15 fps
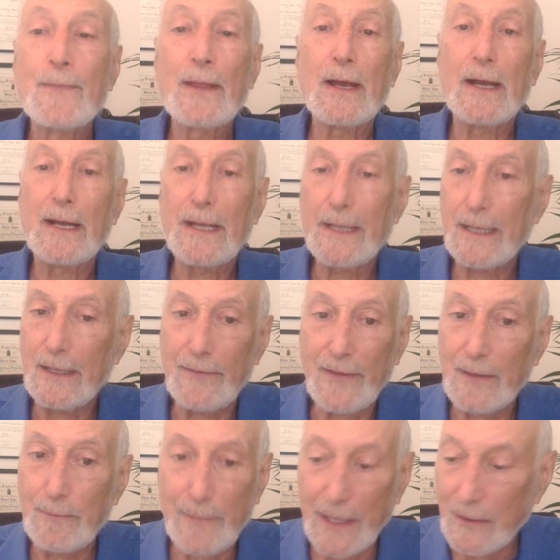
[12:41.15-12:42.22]
Uh, and
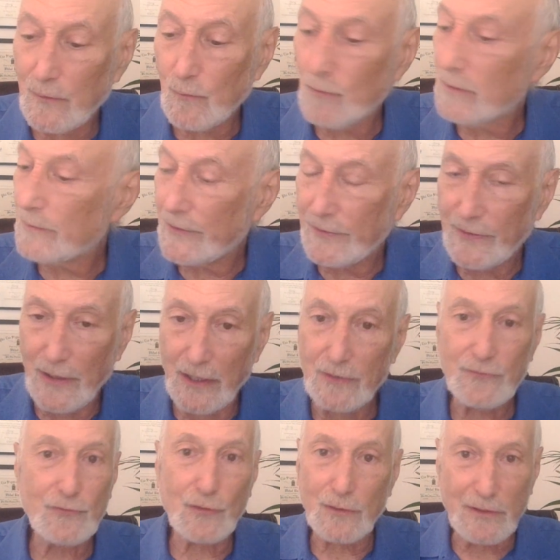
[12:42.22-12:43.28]
that man or woman uh,
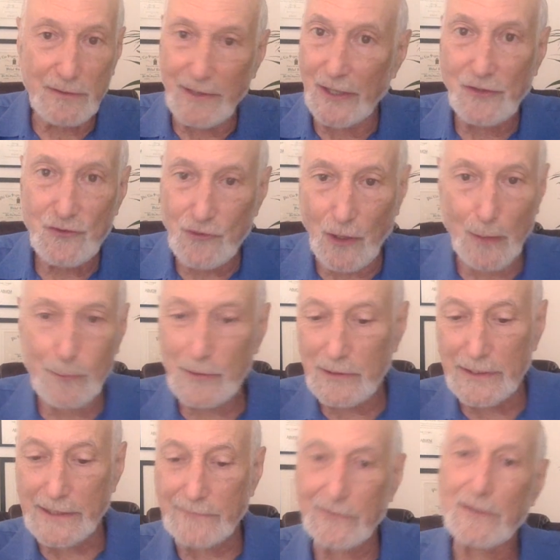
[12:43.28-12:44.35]
took a nice sharp
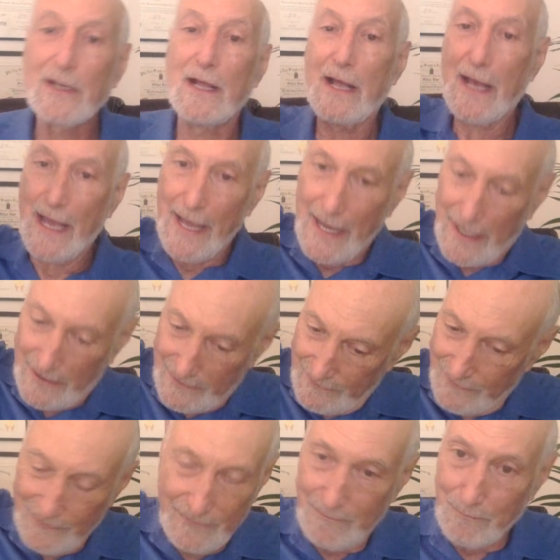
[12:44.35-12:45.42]
cleaver
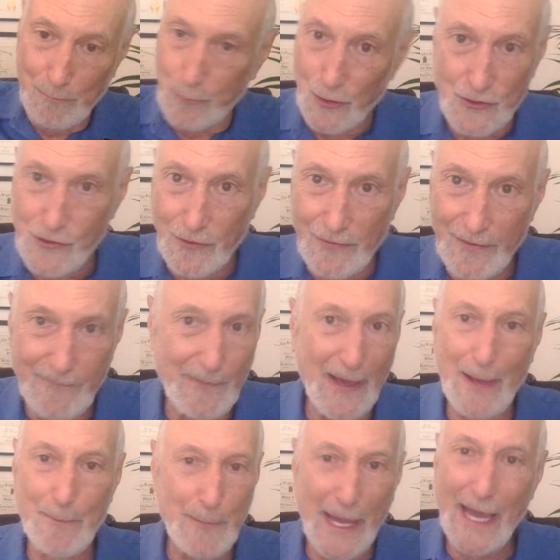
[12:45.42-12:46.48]
and butchered the
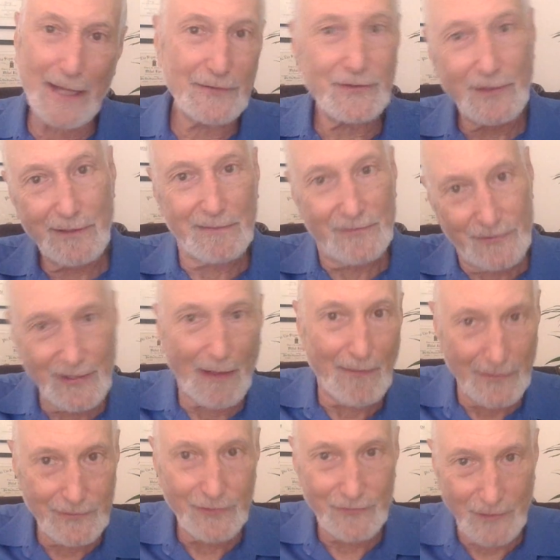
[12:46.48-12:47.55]
bat to
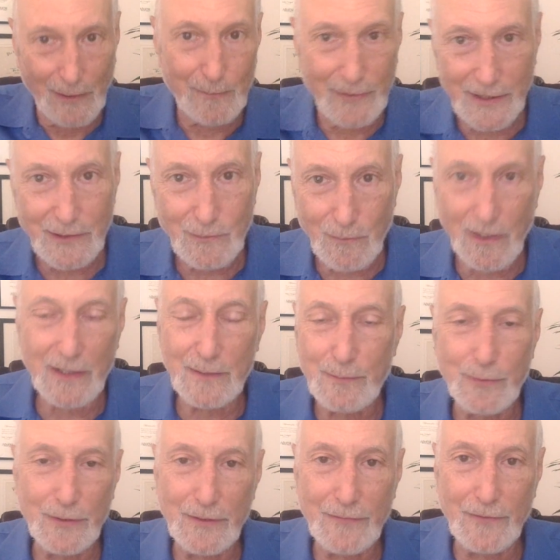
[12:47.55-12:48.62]
sell it to somebody who wanted
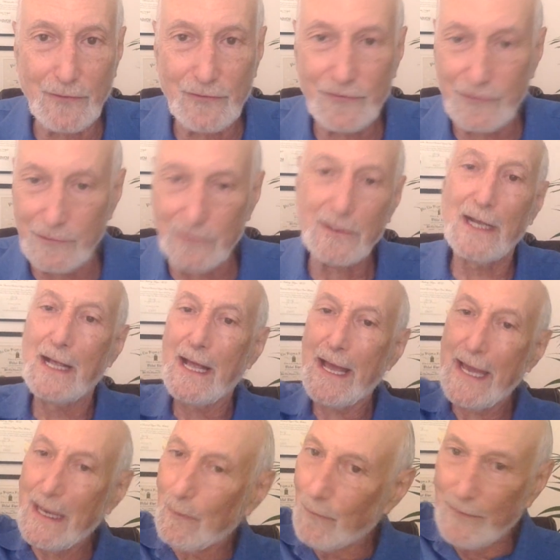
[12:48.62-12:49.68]
to put it in their stew.
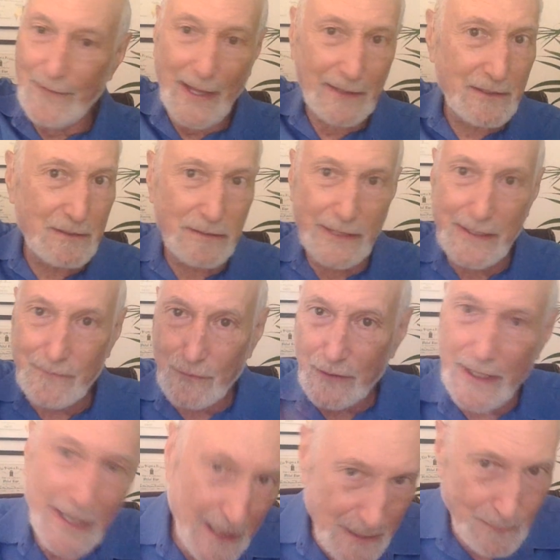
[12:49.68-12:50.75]
And when that
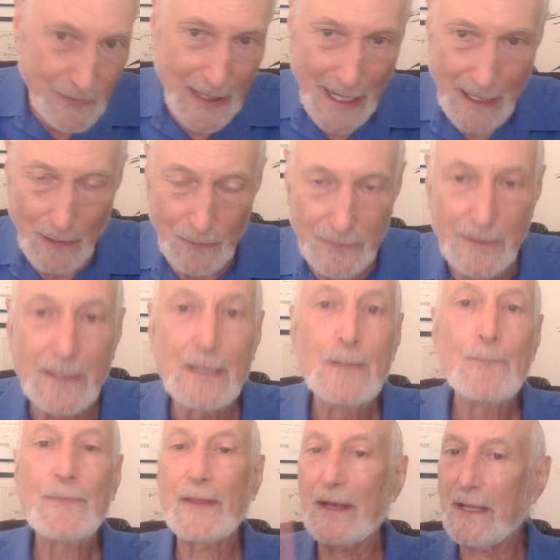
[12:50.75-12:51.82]
cleaver came down,
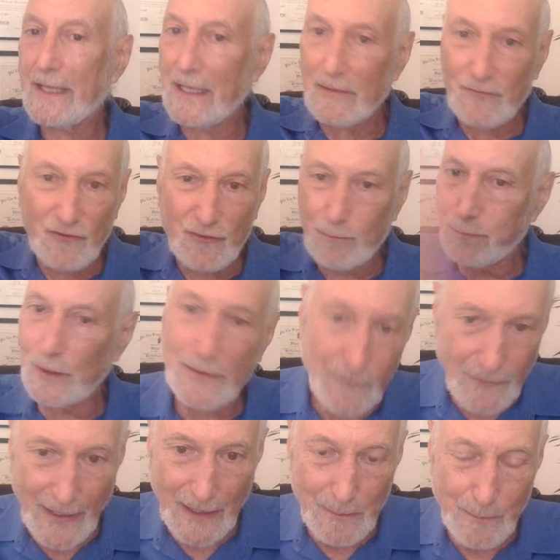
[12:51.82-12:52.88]
uh, and
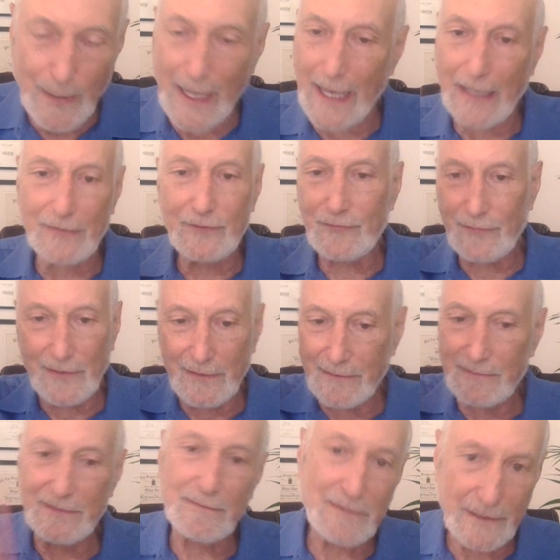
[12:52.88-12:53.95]
split that bat
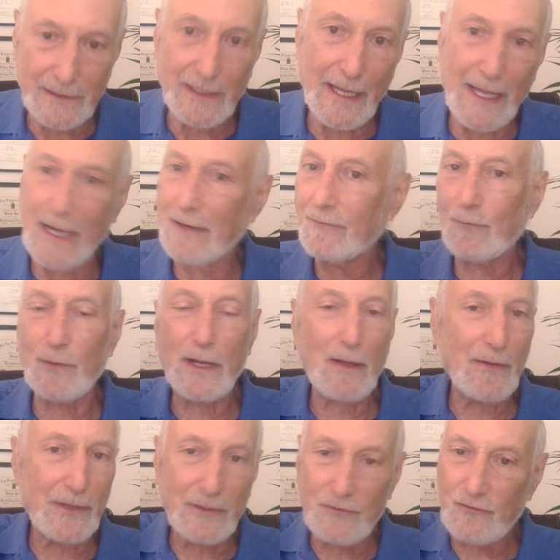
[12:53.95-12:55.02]
uh, in, half.
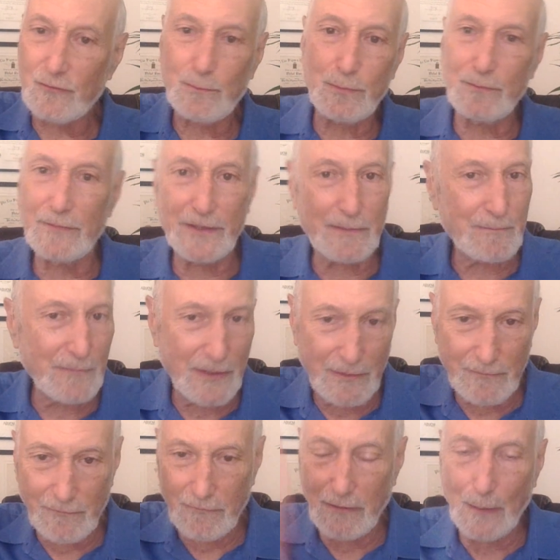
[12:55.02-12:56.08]
Well, it's it,
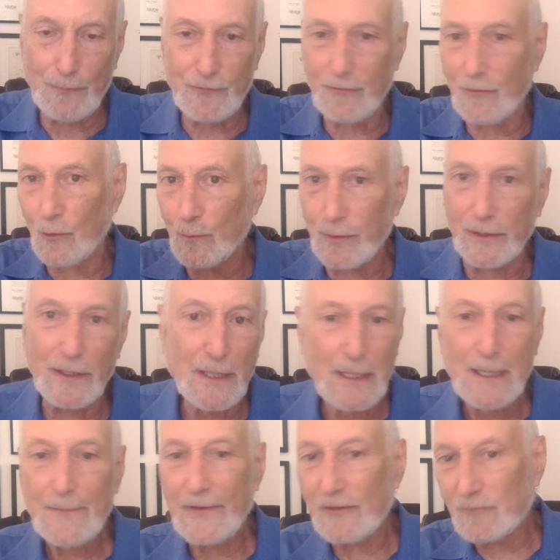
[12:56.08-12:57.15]
it, ruptured open
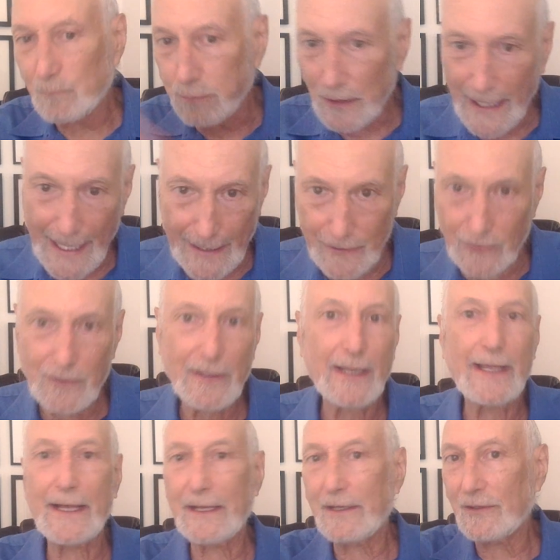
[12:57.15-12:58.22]
its bladder
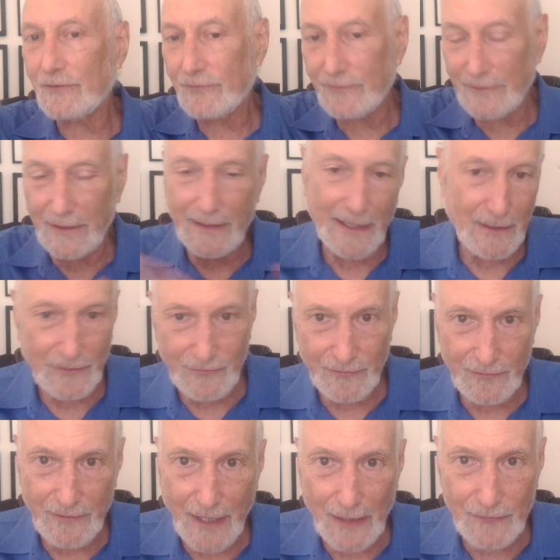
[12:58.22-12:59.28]
and its uh, and
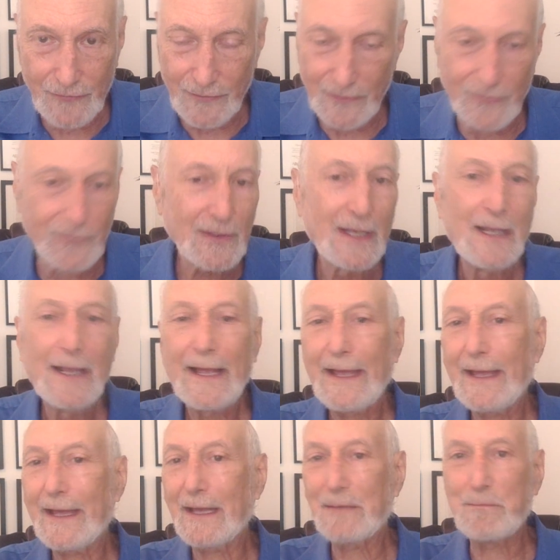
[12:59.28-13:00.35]
its intestines,
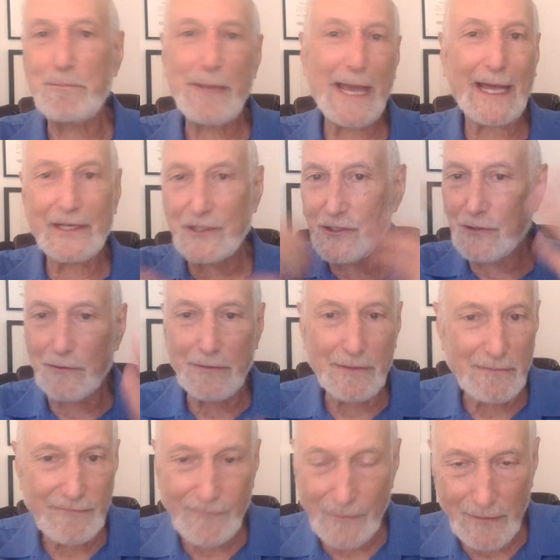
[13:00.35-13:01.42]
and bat
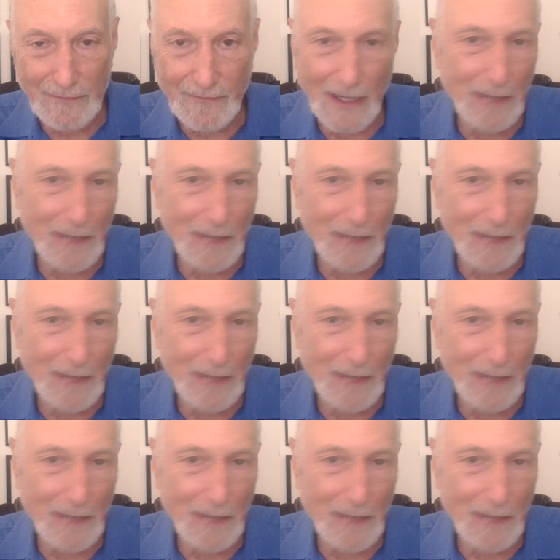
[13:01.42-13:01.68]
urine full of